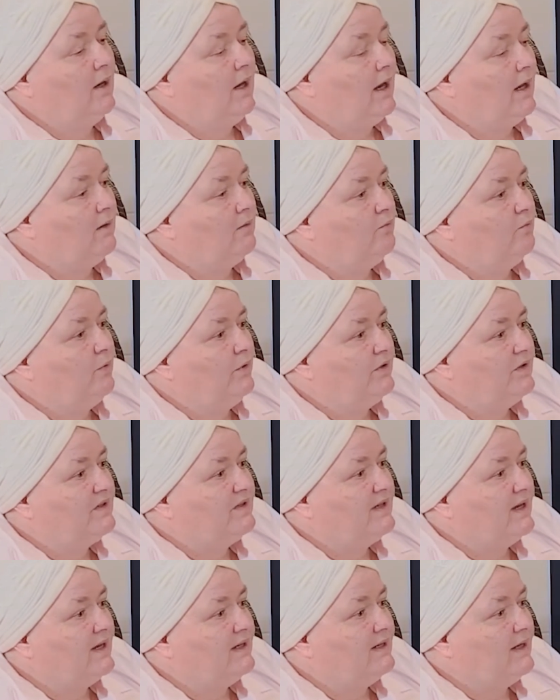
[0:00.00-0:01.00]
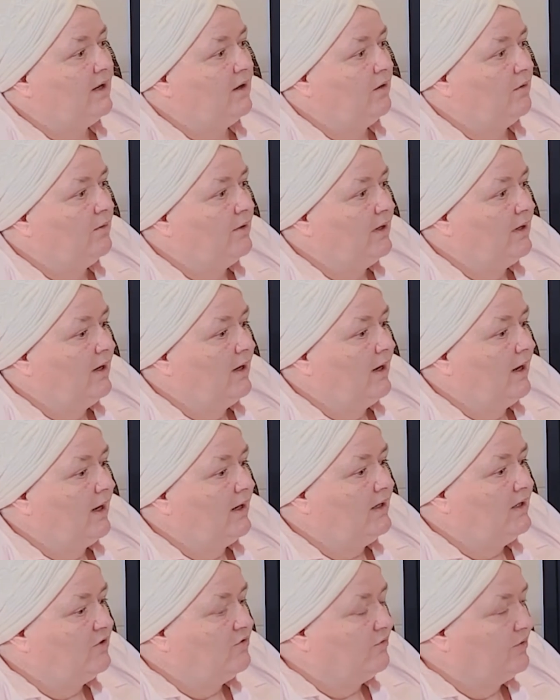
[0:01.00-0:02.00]
and we'll send out
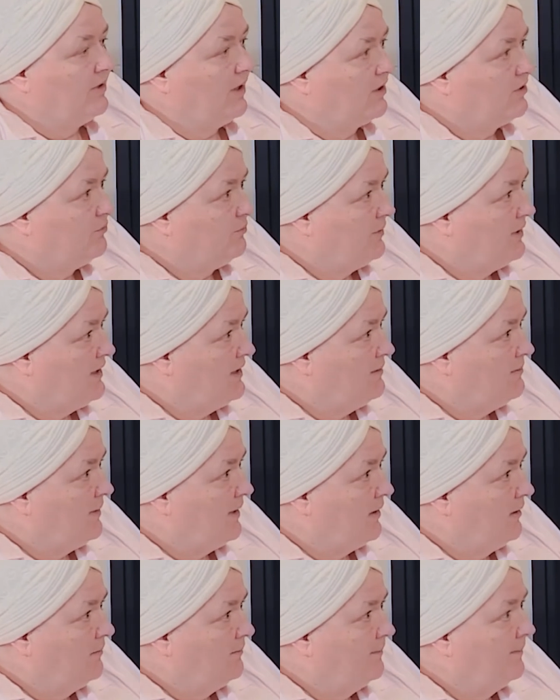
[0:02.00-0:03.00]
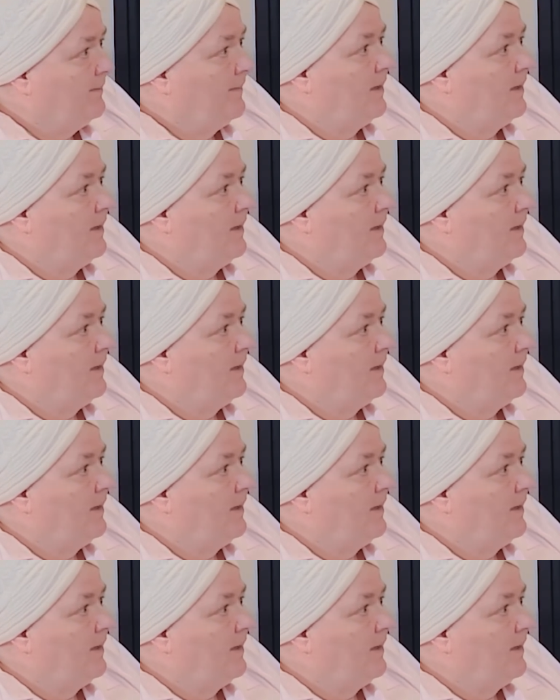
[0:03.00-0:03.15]
an introductory email